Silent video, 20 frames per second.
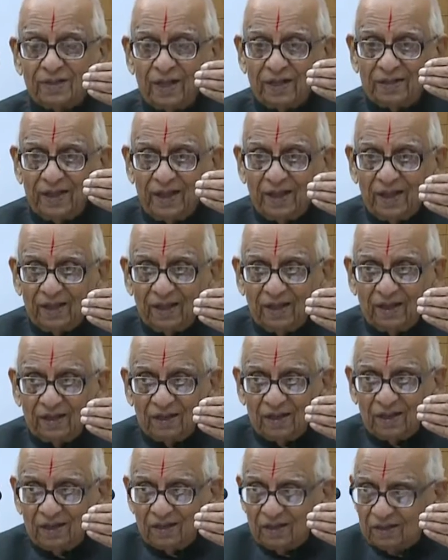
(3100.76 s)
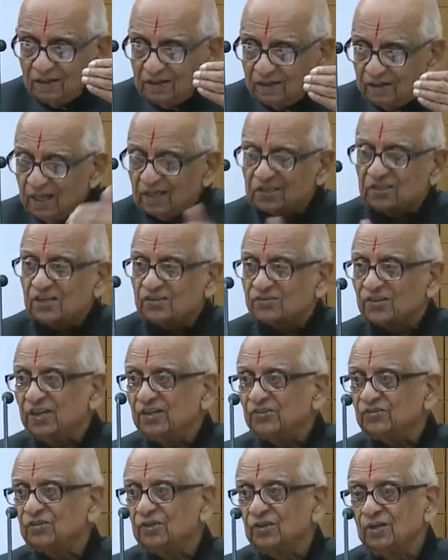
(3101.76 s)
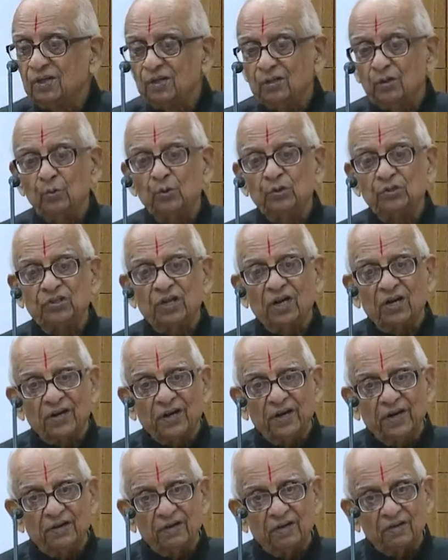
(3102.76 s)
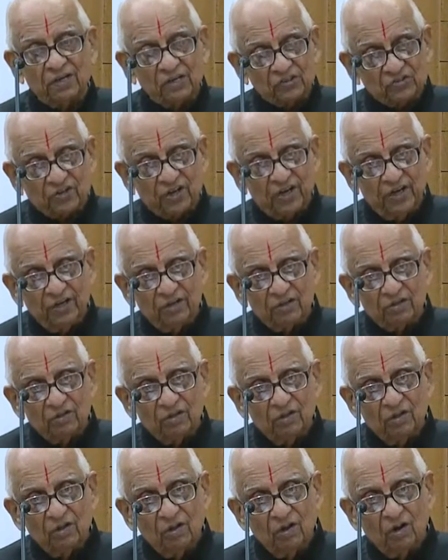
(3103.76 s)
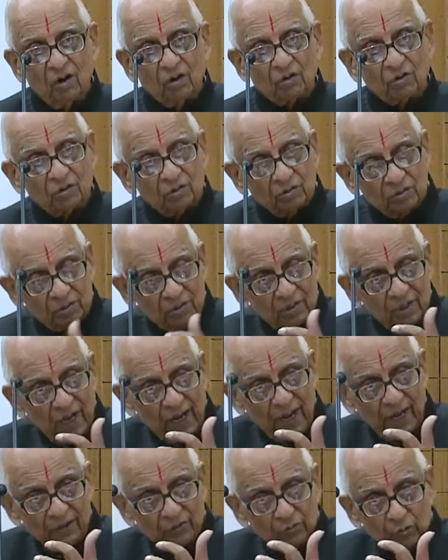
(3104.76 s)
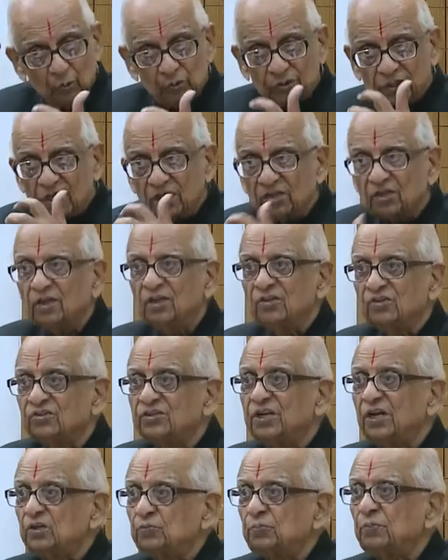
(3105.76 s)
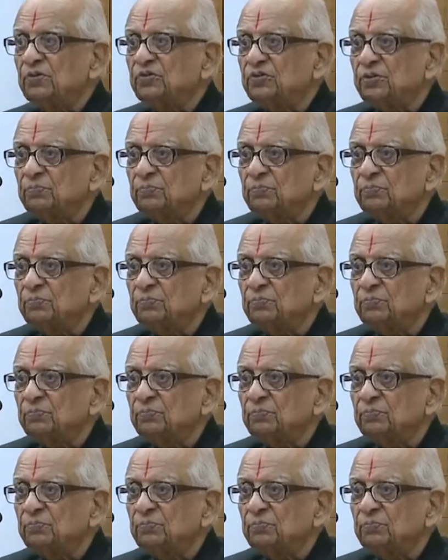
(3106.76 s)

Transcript: that they exercise judicial restraint or and judicial status,